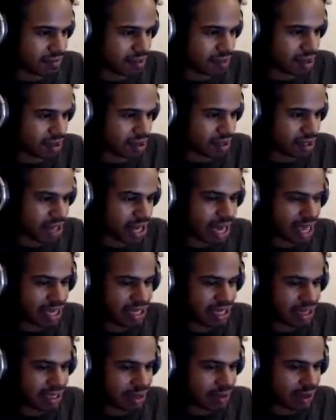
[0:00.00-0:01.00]
Because Geist
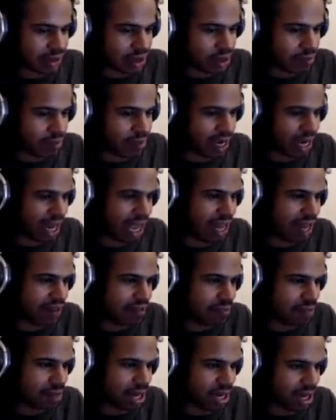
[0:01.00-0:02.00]
is a little bit ahead of
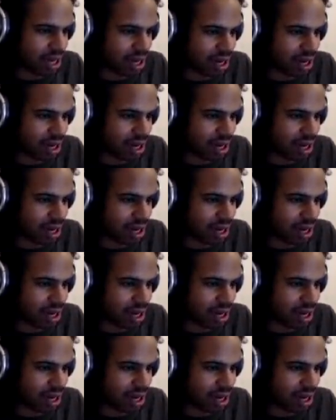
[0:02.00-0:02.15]
me.